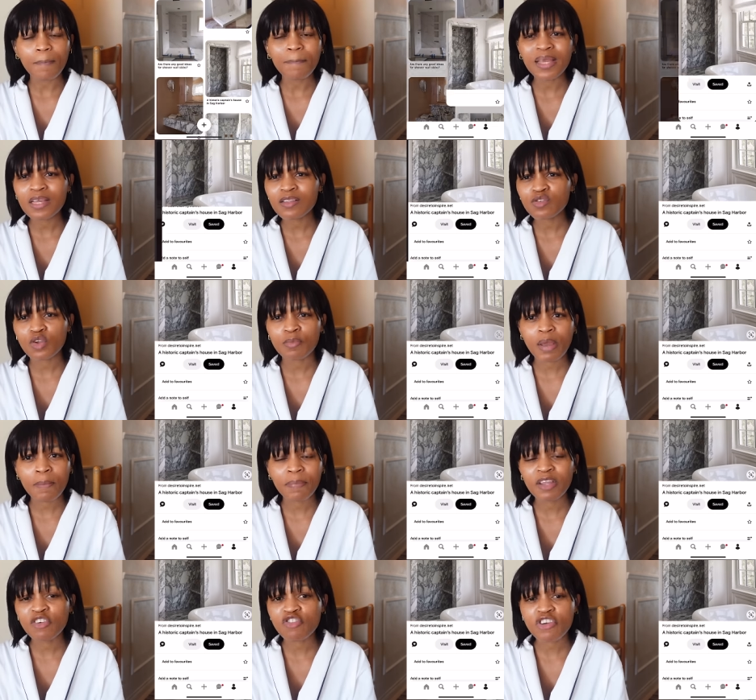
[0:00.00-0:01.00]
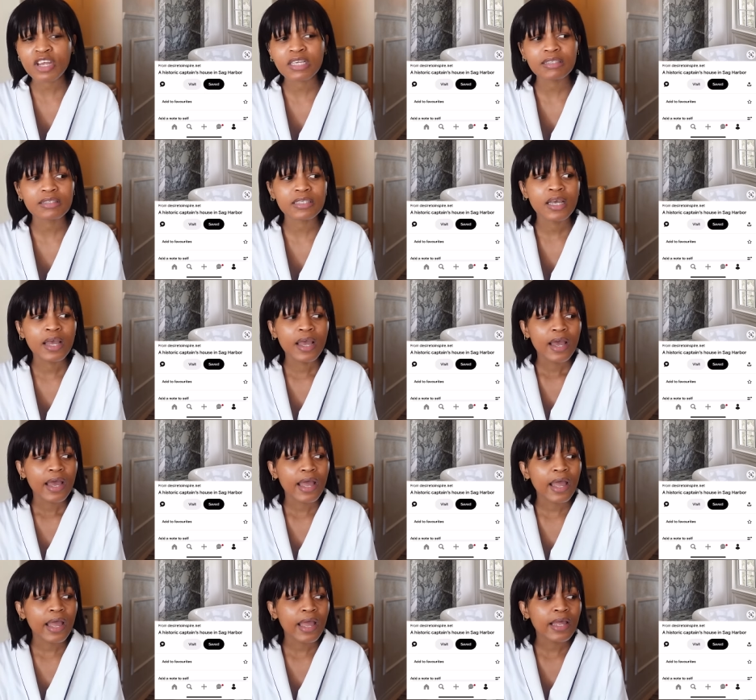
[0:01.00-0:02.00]
pins on my pinterest
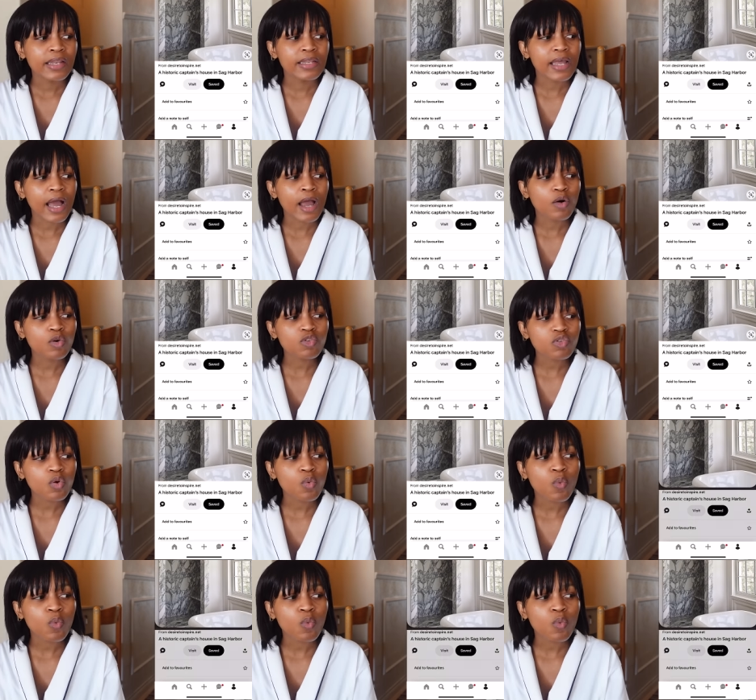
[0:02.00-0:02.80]
and i also